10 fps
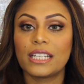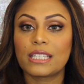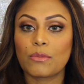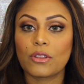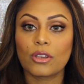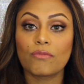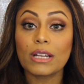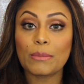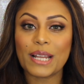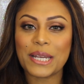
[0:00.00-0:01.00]
it's something that you can
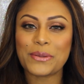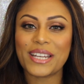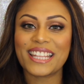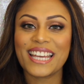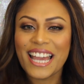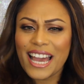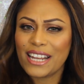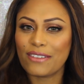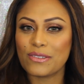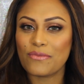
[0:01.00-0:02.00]
really play with
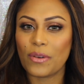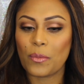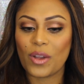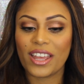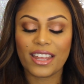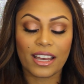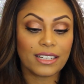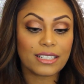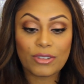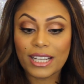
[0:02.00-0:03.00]
and have some fun with,
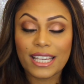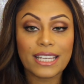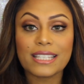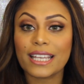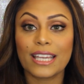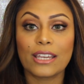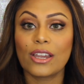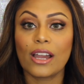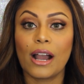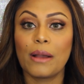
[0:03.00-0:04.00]
and it's really easy.